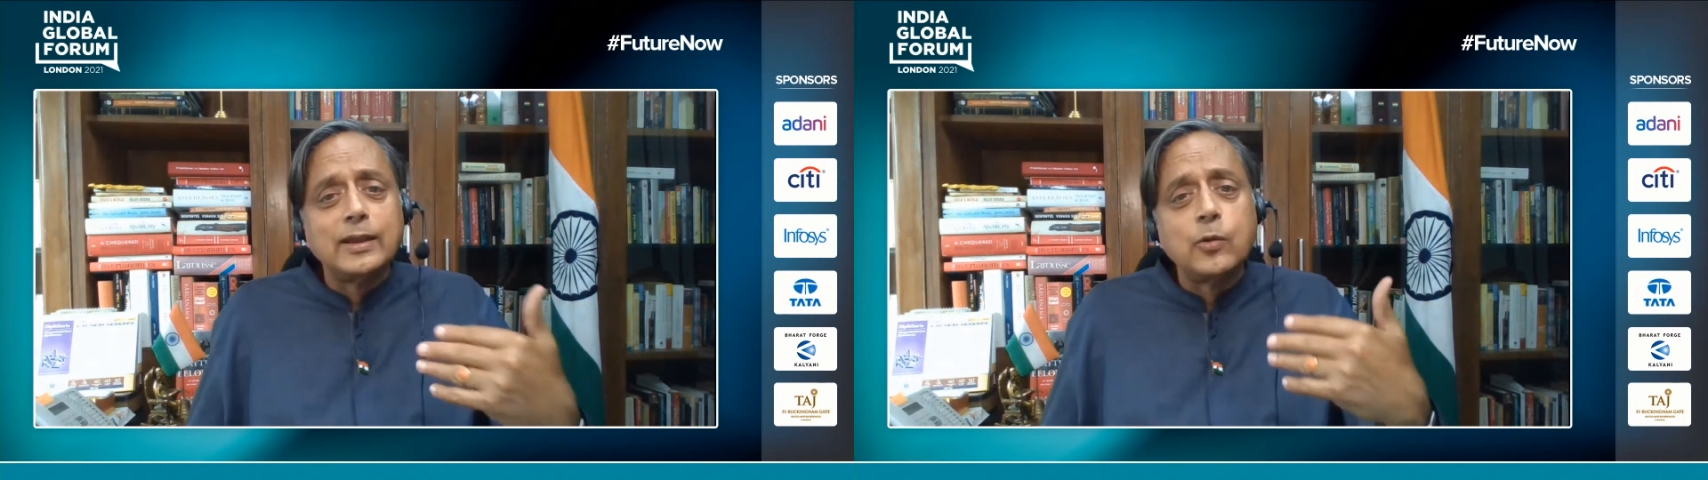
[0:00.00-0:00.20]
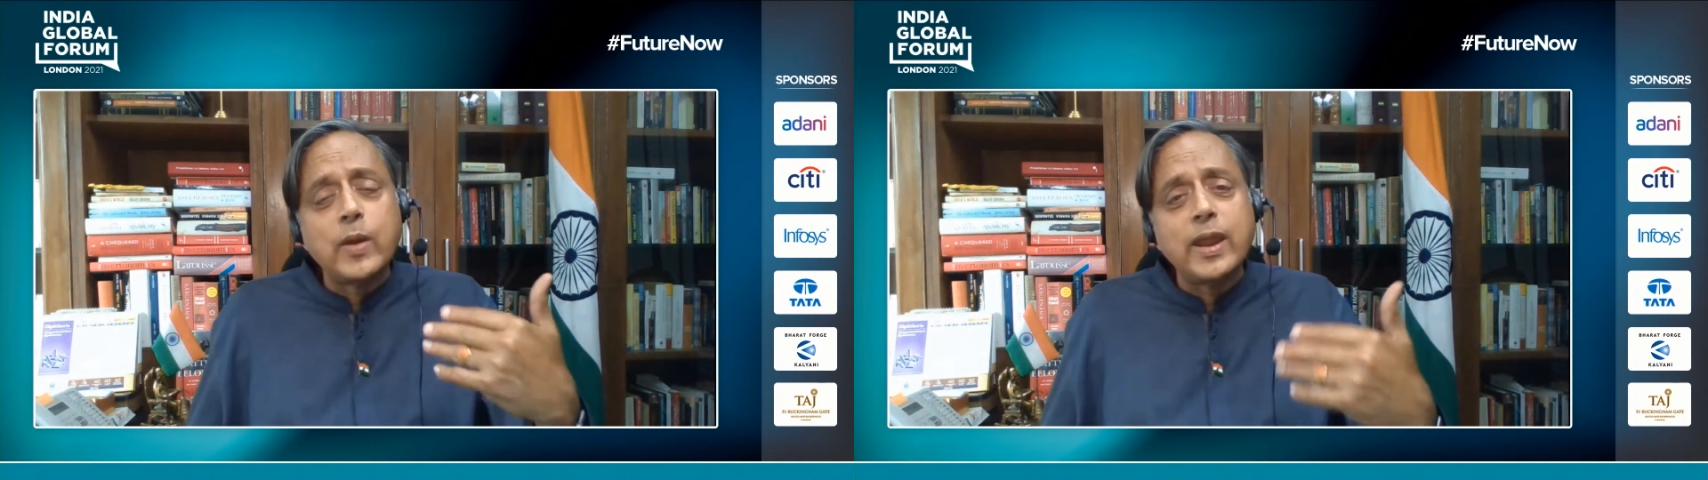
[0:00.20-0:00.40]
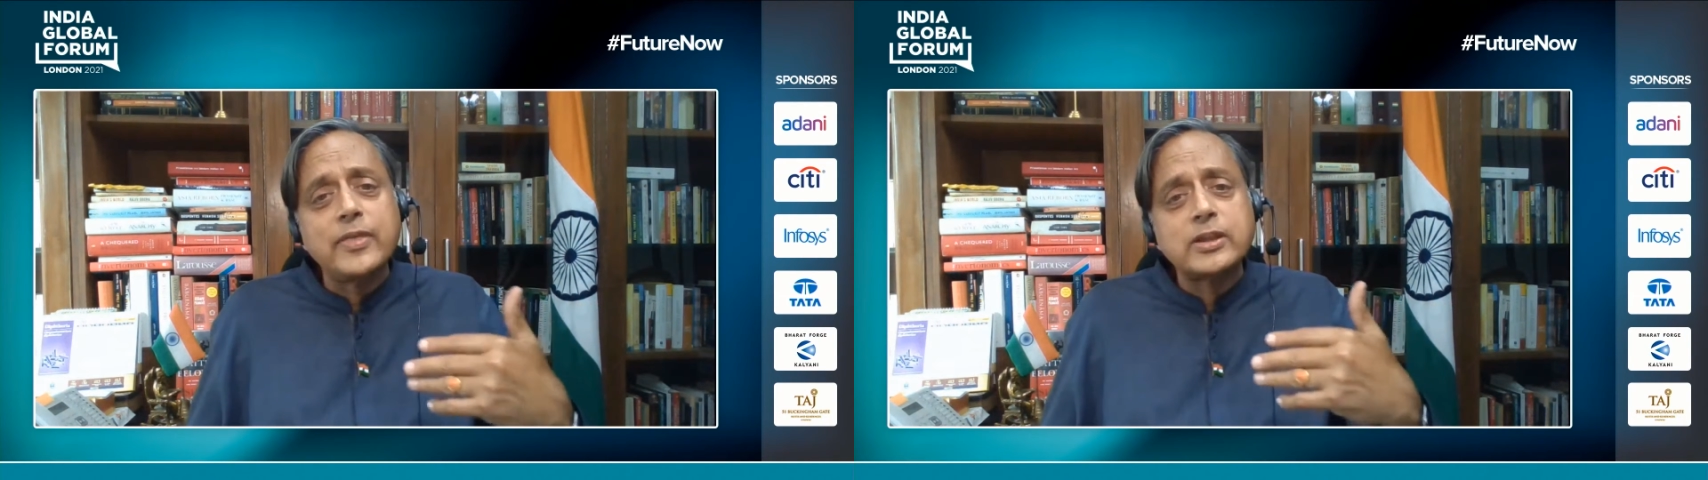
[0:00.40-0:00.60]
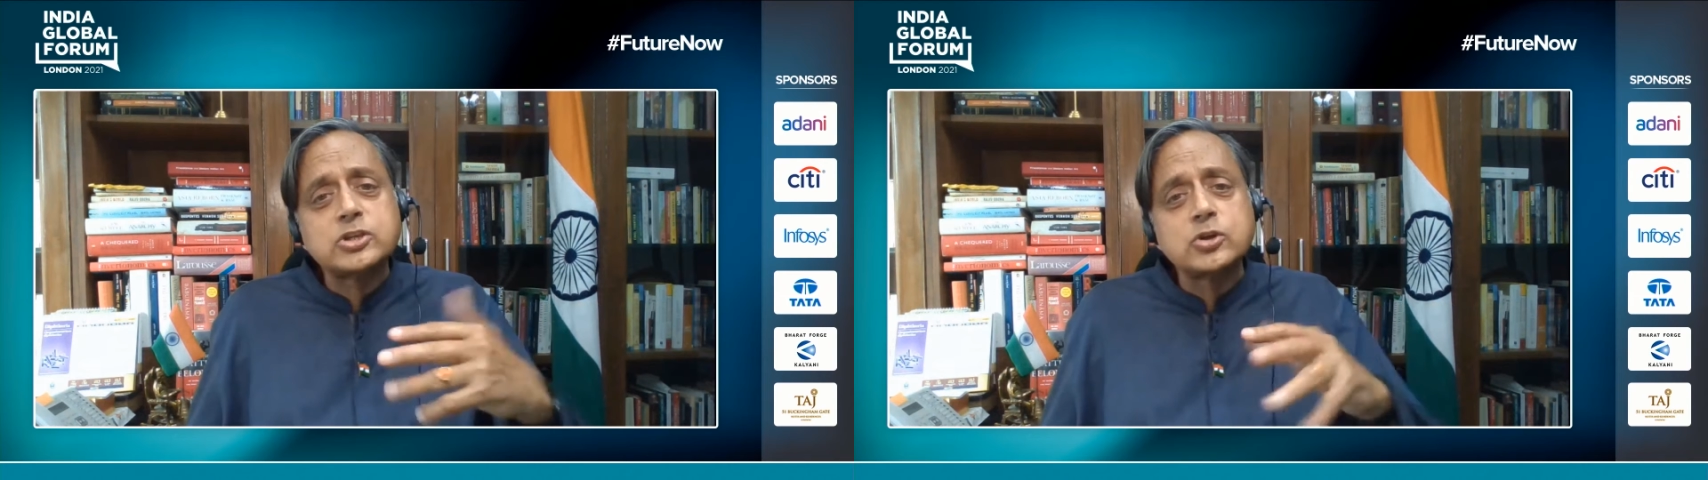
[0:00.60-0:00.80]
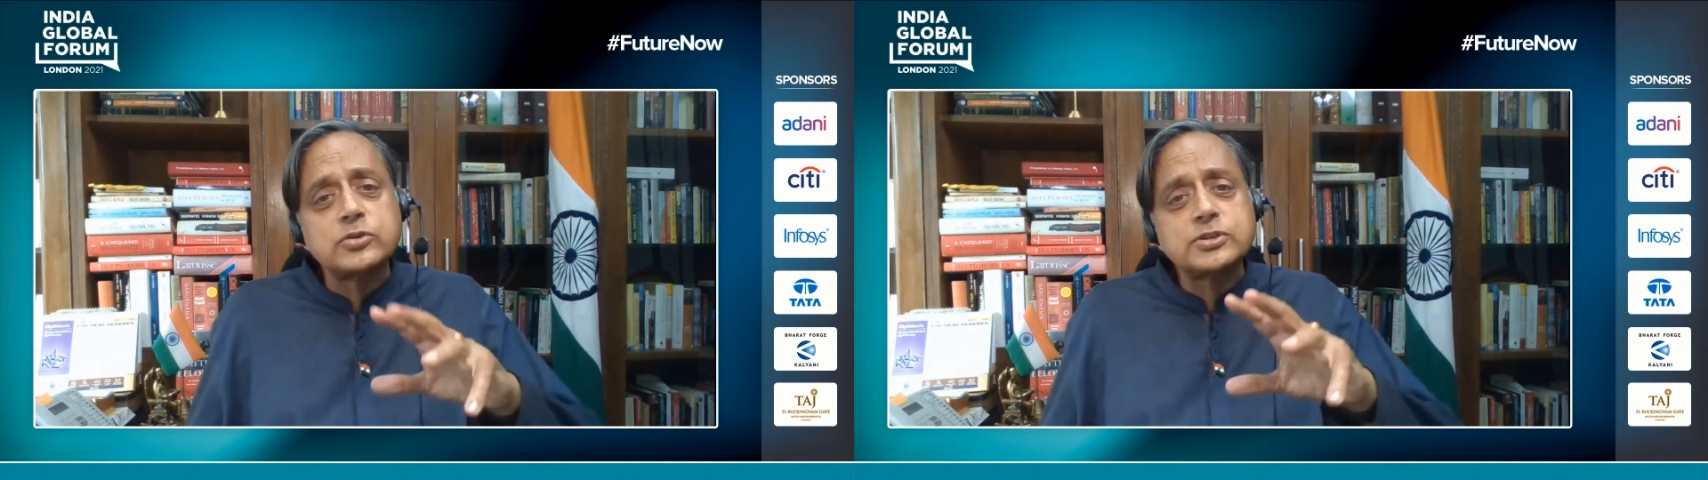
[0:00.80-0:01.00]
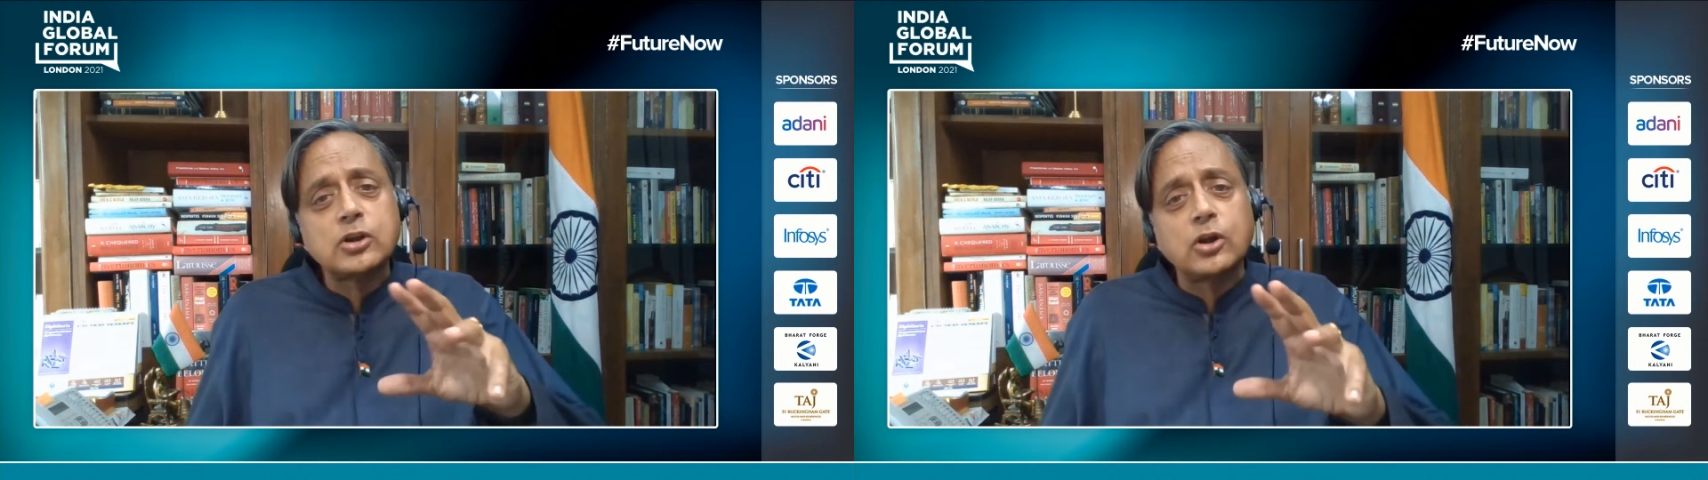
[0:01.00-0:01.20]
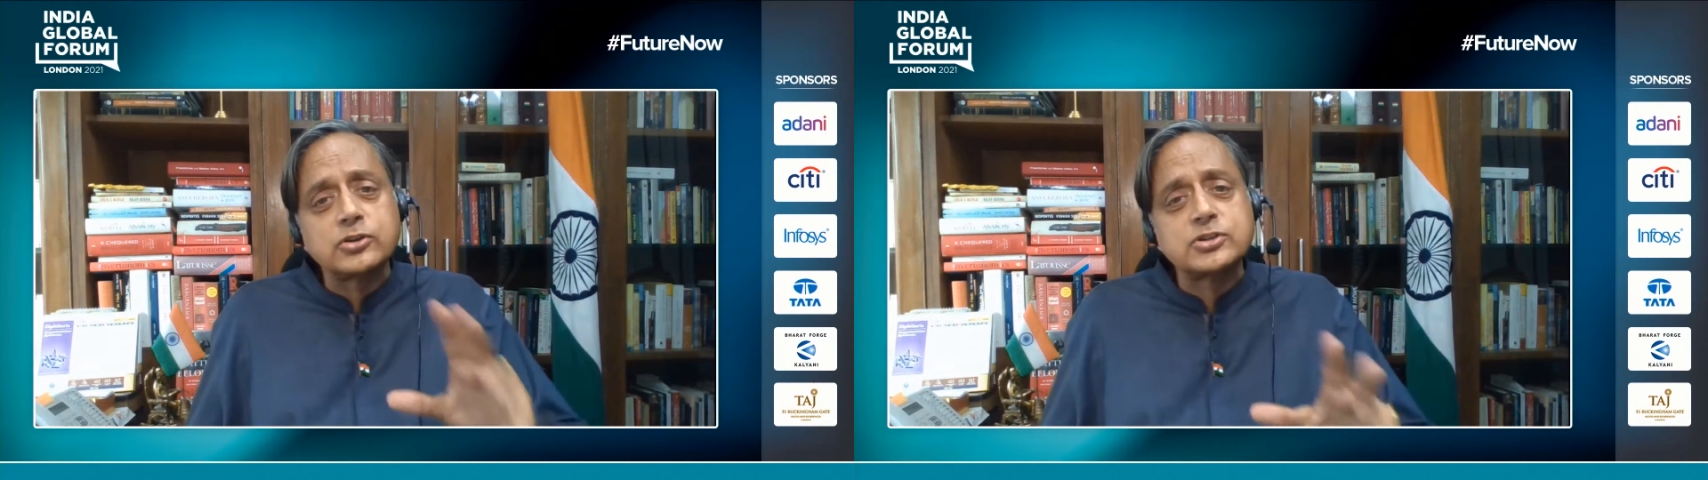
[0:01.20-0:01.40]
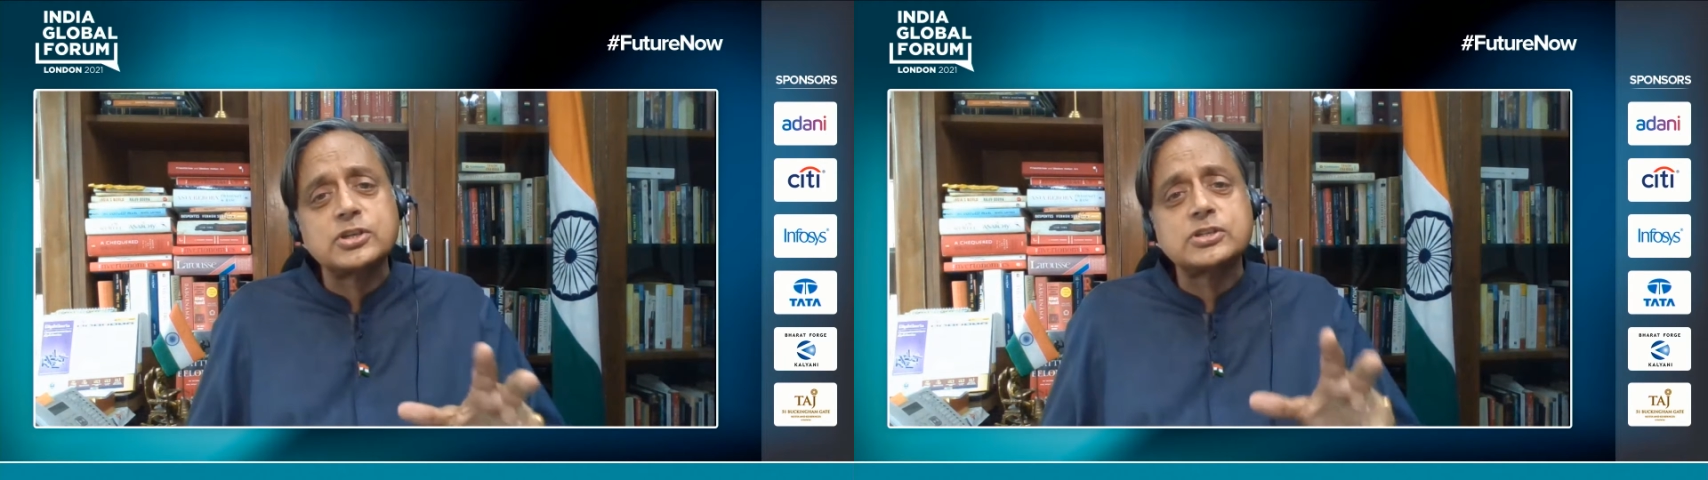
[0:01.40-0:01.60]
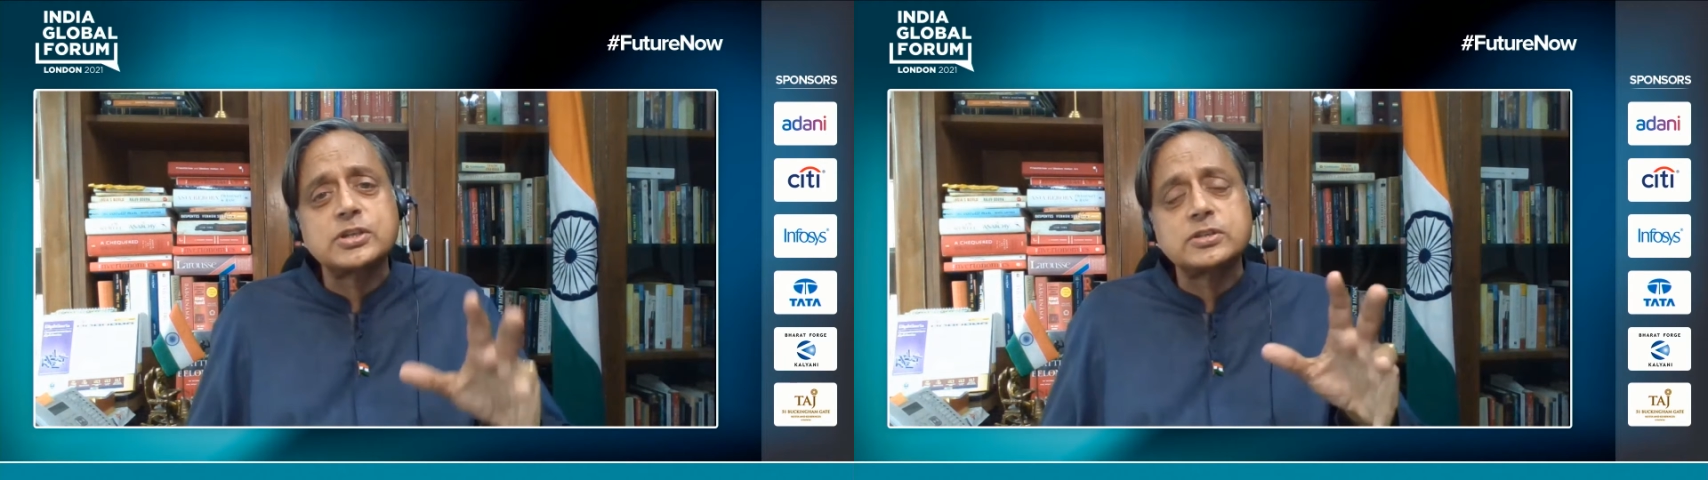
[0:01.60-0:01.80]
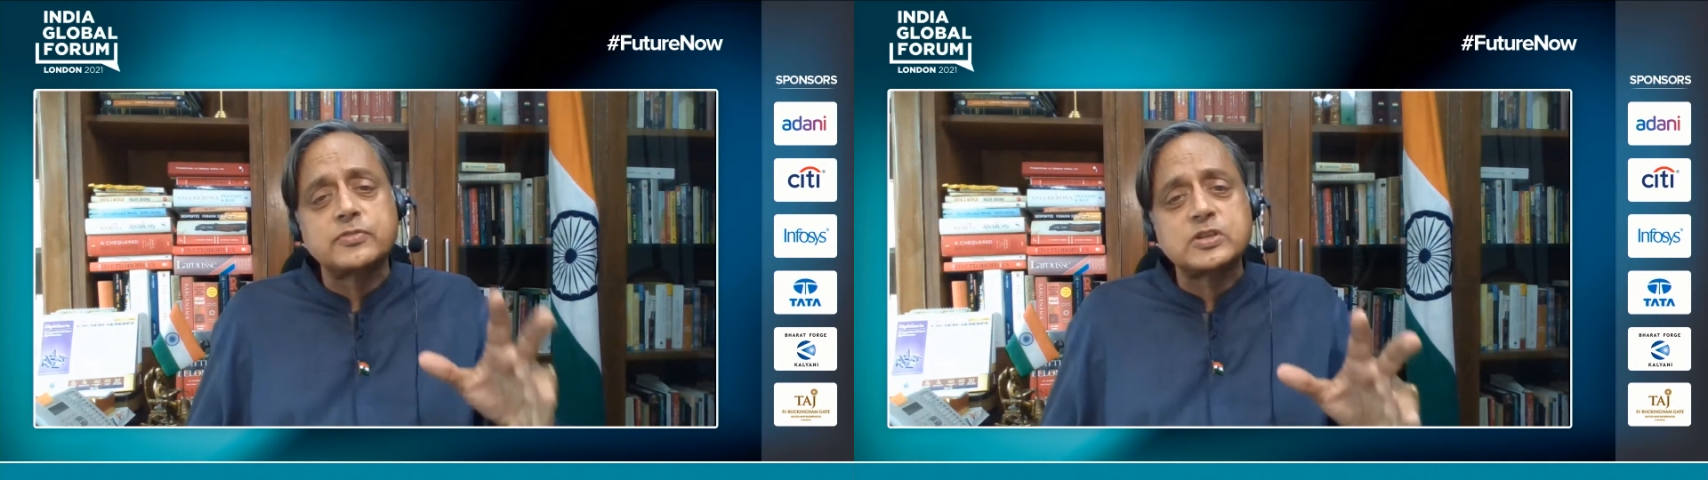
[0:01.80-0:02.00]
in a way that shows a
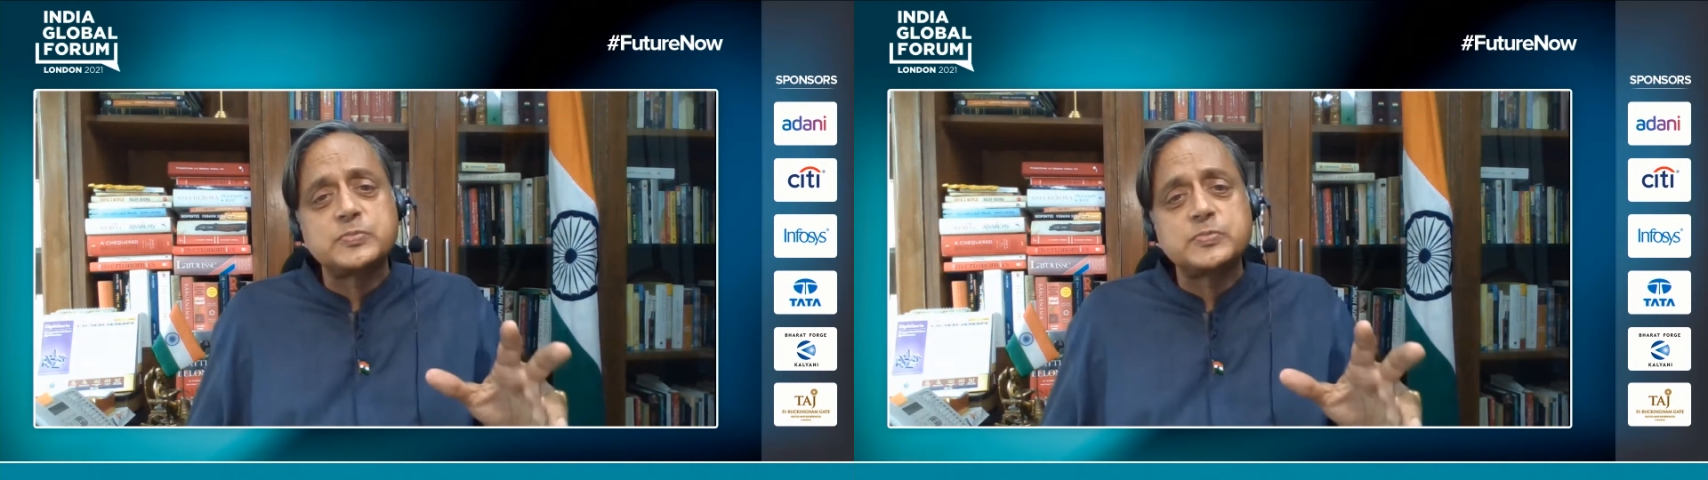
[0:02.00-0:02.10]
consciousness of